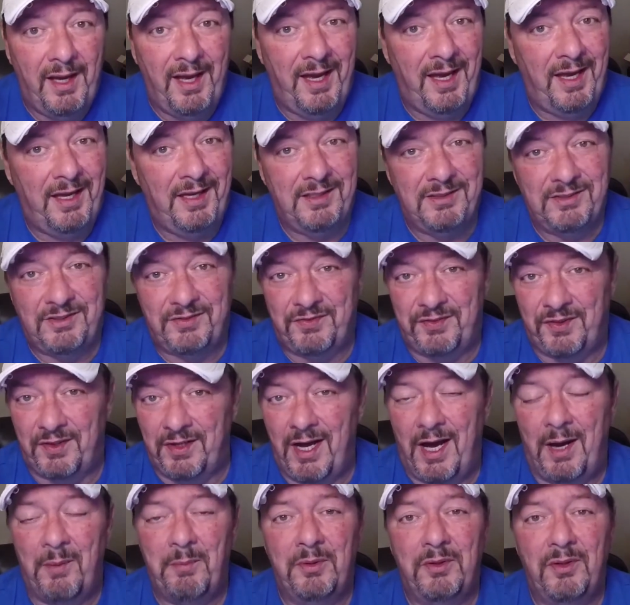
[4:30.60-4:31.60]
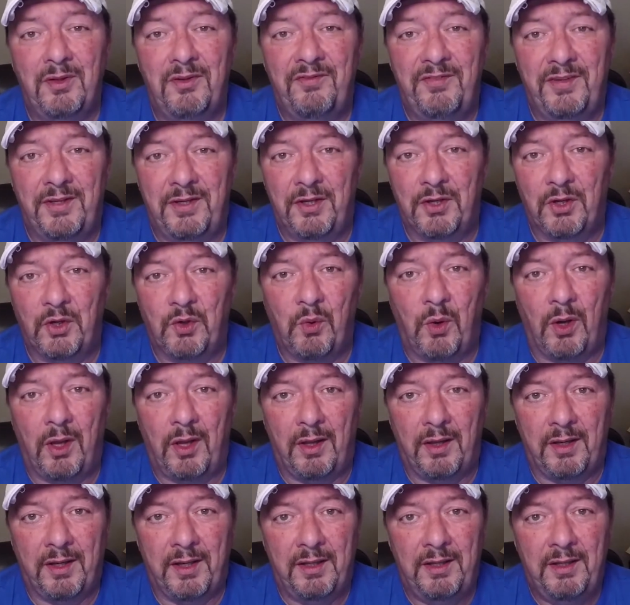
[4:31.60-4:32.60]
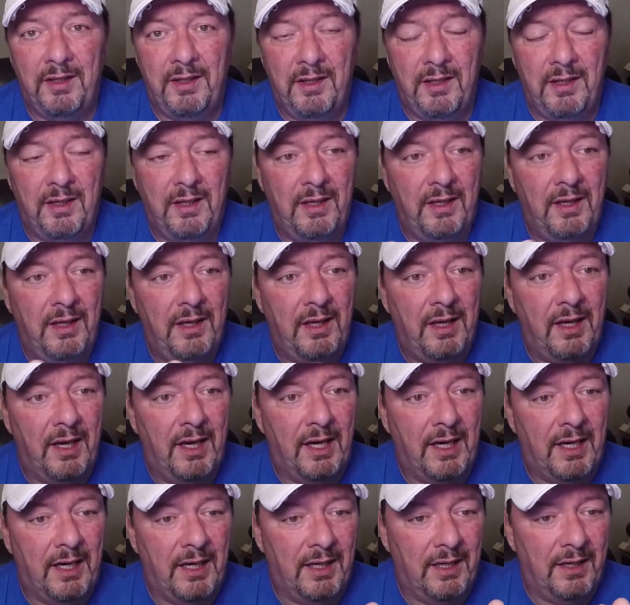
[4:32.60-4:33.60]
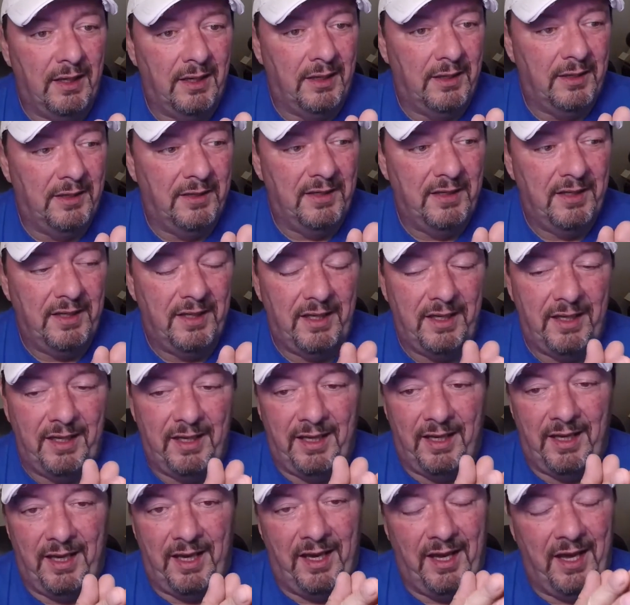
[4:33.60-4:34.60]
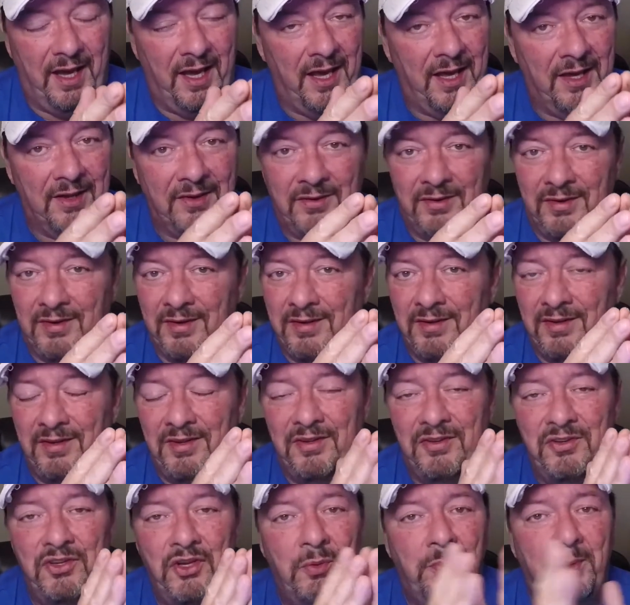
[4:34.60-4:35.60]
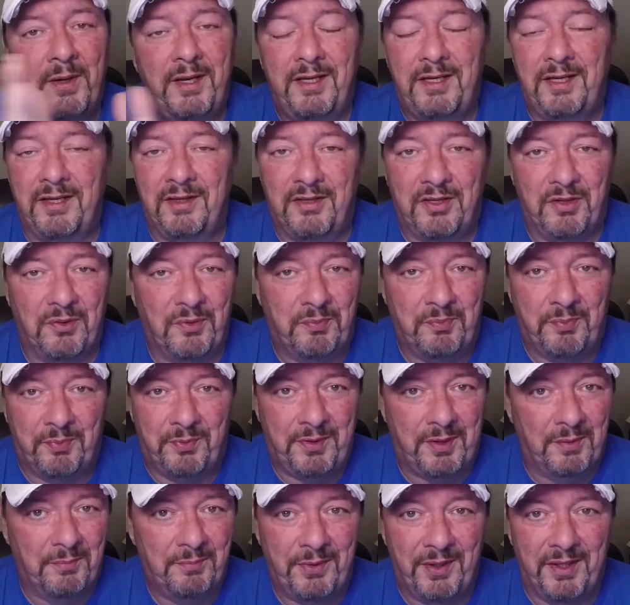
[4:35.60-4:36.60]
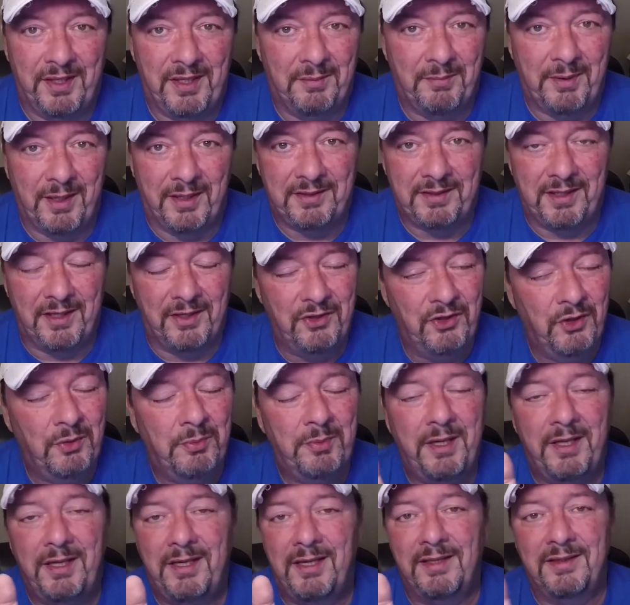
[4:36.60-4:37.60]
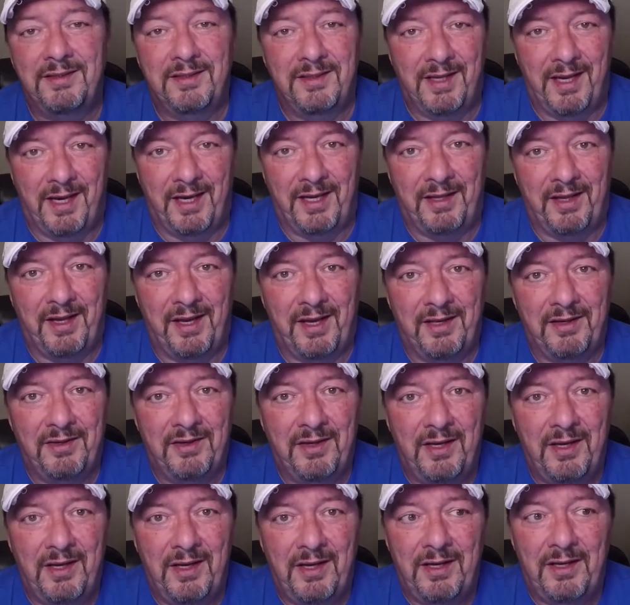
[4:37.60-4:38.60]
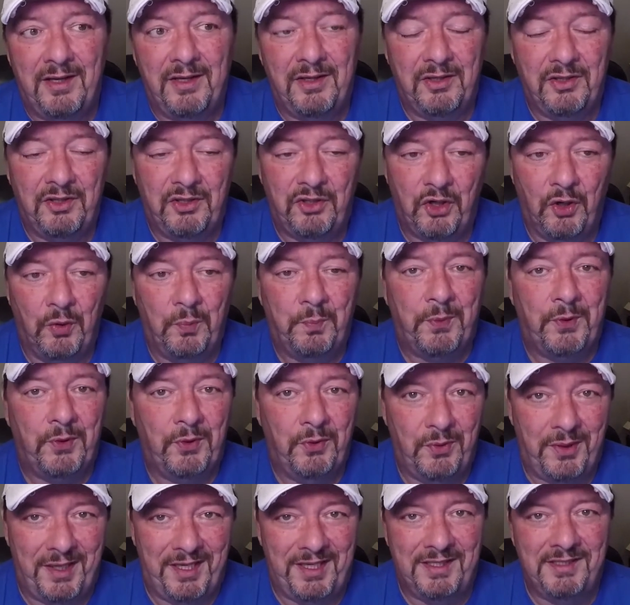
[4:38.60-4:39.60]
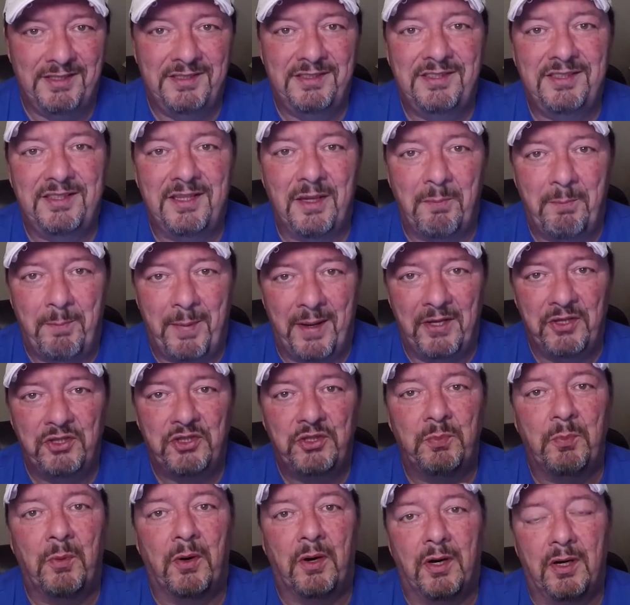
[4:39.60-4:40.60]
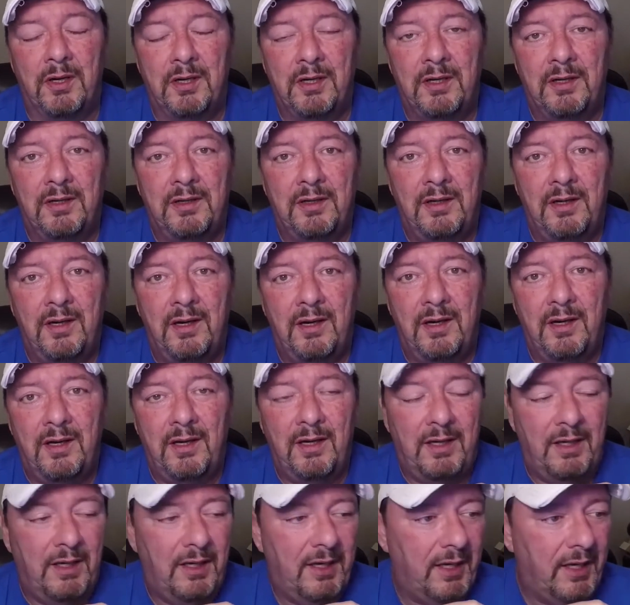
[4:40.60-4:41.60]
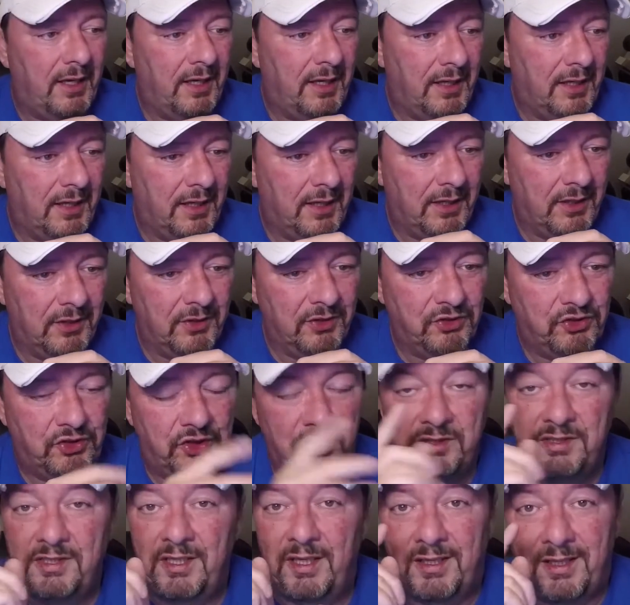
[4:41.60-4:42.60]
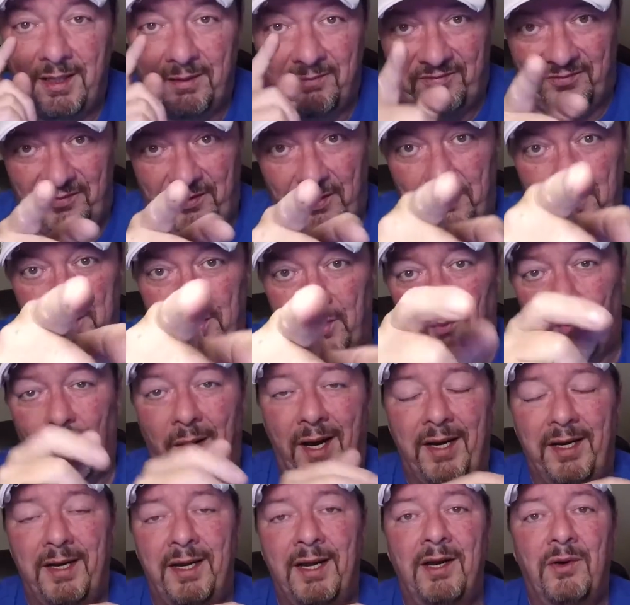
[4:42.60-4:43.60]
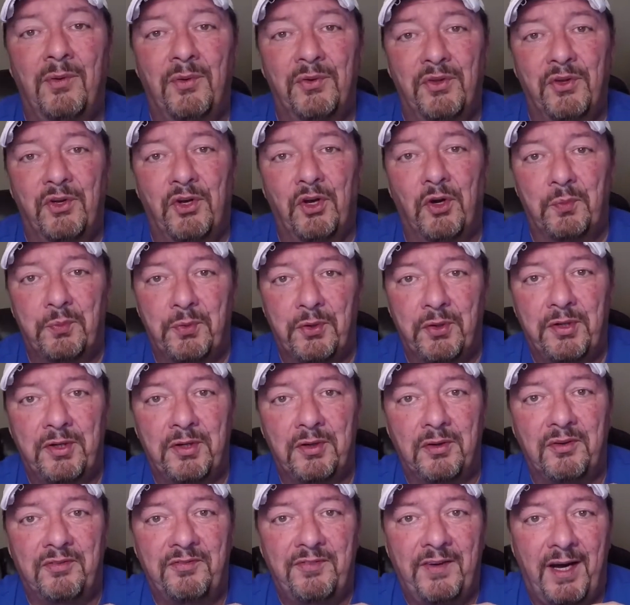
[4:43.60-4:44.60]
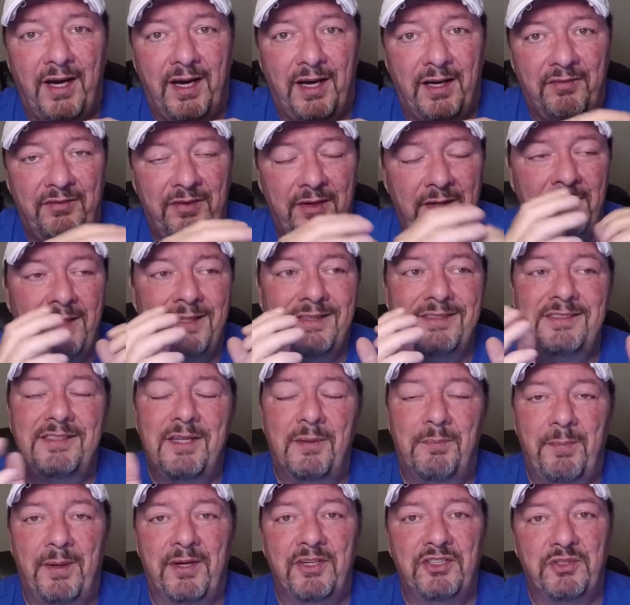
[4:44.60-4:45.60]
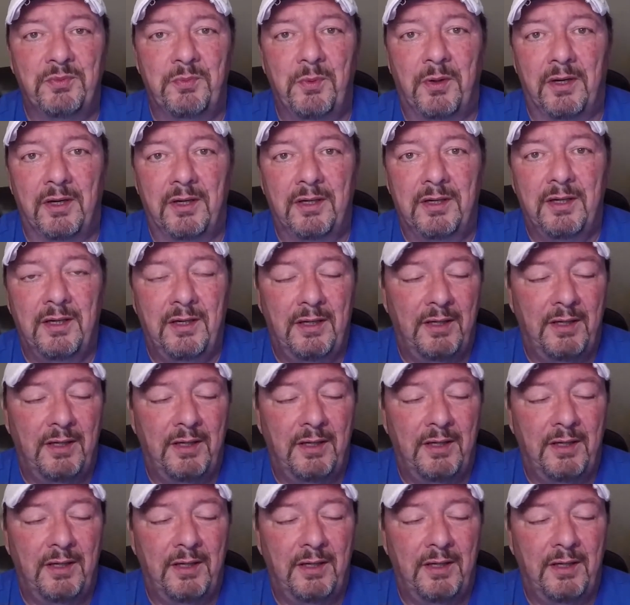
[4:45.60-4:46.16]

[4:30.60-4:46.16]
has phenomenal video quality, uh, and nobody can com complain about that. Nobody can deny that. GoPro is the benchmark. And just like I'm filming right now with the GoPro HERO five, it is the benchmark.